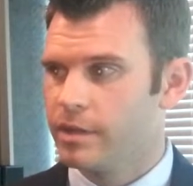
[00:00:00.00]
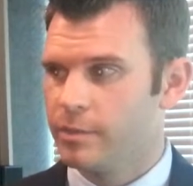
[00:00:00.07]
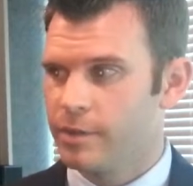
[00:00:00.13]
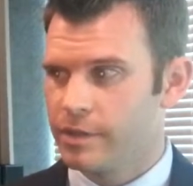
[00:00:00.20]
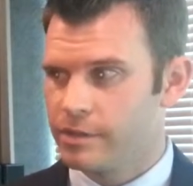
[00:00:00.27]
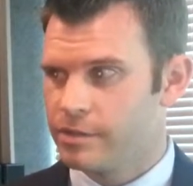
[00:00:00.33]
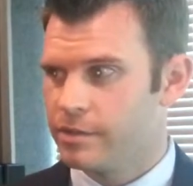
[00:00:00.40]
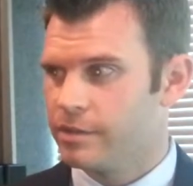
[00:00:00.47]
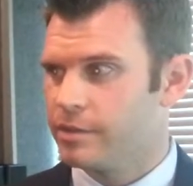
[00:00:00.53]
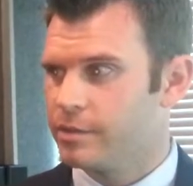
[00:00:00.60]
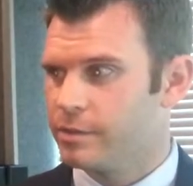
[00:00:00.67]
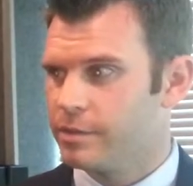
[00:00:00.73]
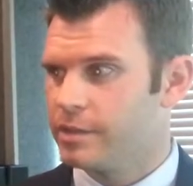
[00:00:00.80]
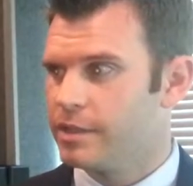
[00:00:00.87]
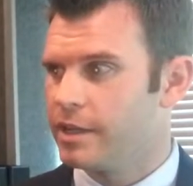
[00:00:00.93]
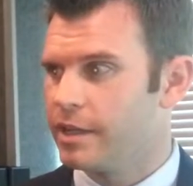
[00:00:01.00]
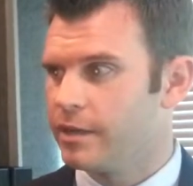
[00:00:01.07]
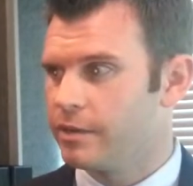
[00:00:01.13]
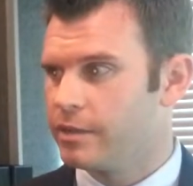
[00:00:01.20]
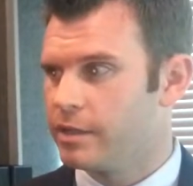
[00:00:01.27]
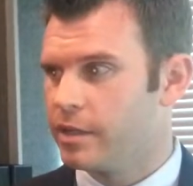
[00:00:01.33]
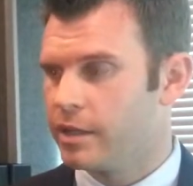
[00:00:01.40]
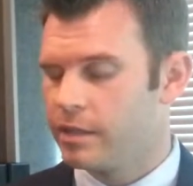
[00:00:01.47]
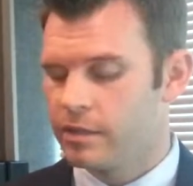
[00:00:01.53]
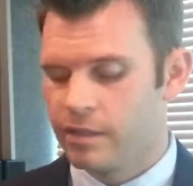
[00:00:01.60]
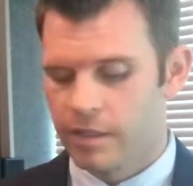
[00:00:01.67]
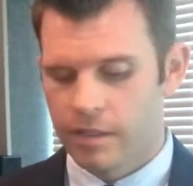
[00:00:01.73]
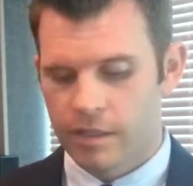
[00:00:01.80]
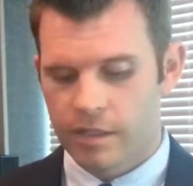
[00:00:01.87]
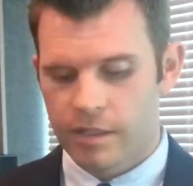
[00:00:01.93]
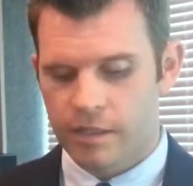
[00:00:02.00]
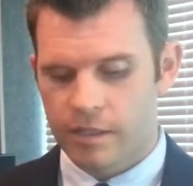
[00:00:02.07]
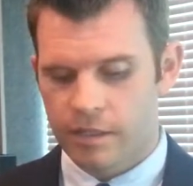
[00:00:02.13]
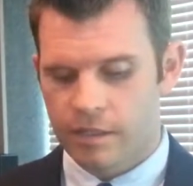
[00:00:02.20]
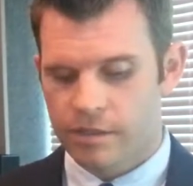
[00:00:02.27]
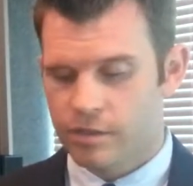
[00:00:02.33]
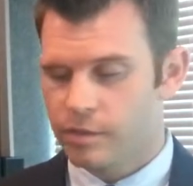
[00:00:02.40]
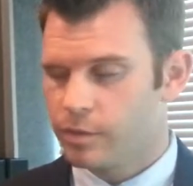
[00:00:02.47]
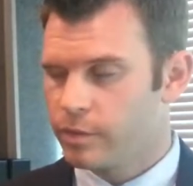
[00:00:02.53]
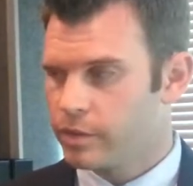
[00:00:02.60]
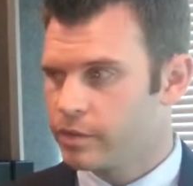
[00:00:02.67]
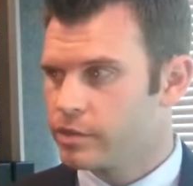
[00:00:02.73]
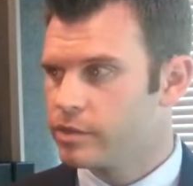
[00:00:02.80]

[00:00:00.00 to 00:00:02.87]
We can still get through the day or the night and still wear your